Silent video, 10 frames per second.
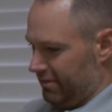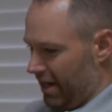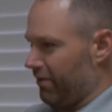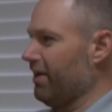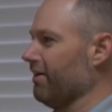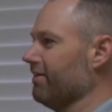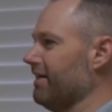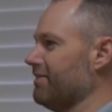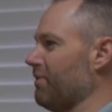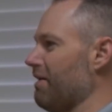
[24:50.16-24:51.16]
out here,
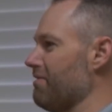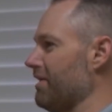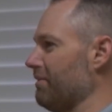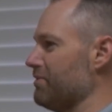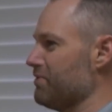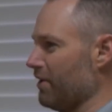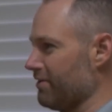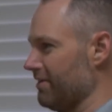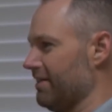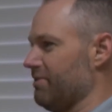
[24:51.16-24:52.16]
that's why everything was
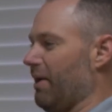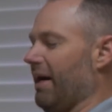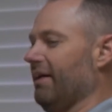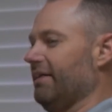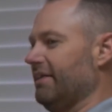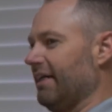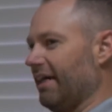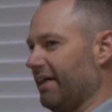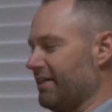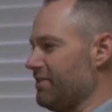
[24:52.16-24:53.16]
structured this way.
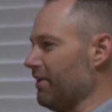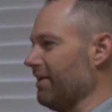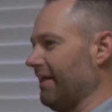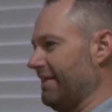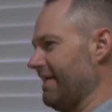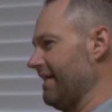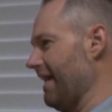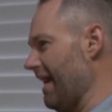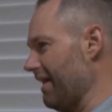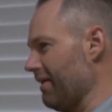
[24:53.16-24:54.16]
Yes. Because you go to like San
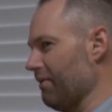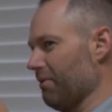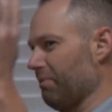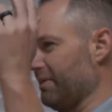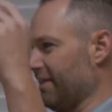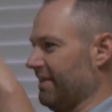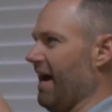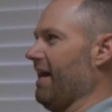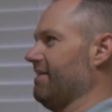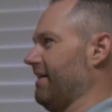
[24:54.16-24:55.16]
Diego or a place like
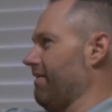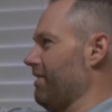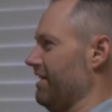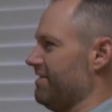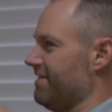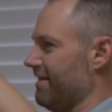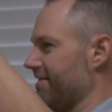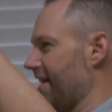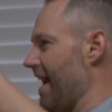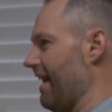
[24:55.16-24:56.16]
that, it's like everything's
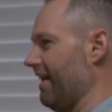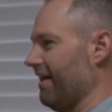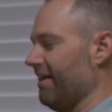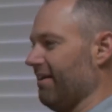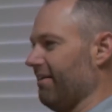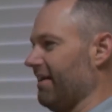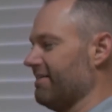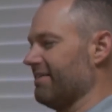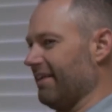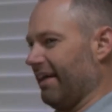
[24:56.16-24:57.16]
zigzagging yeah. and all
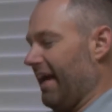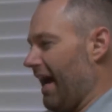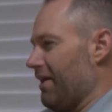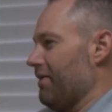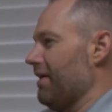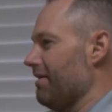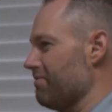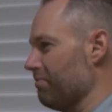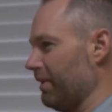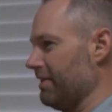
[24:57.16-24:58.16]
this, and like uh-huh. how do uh-huh. you get
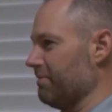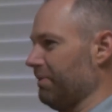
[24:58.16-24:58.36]
from place to